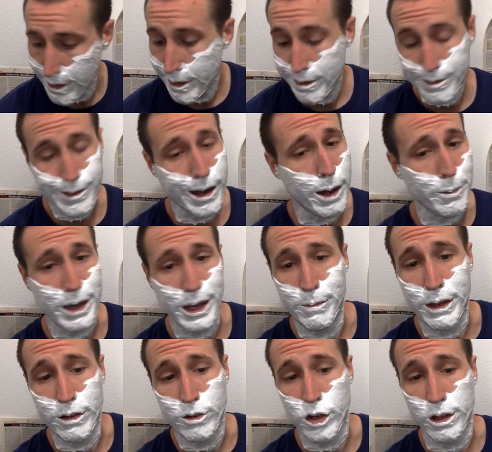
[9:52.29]
Scott made
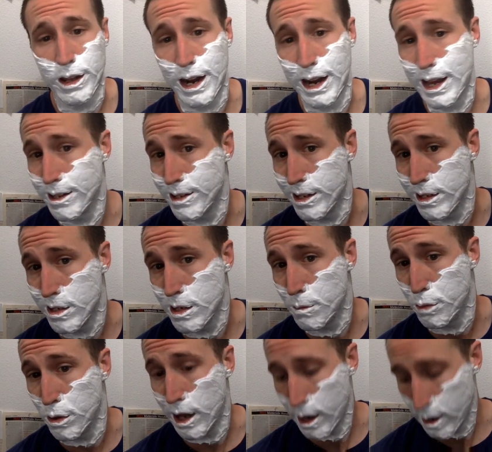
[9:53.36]
mention that I guess his
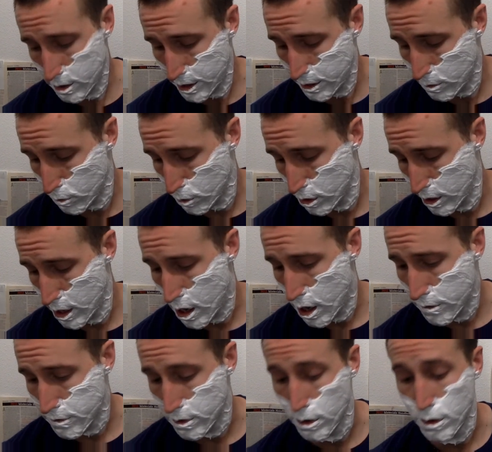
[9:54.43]
supplier didn't really
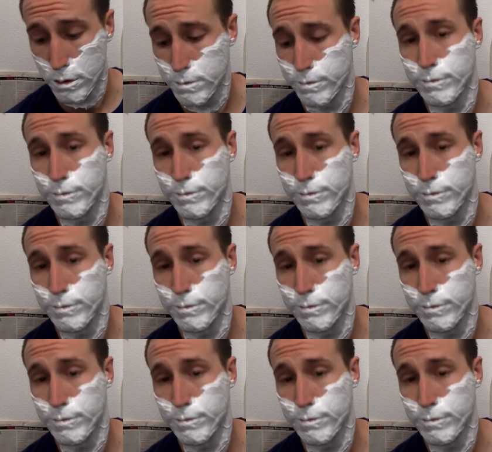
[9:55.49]
offer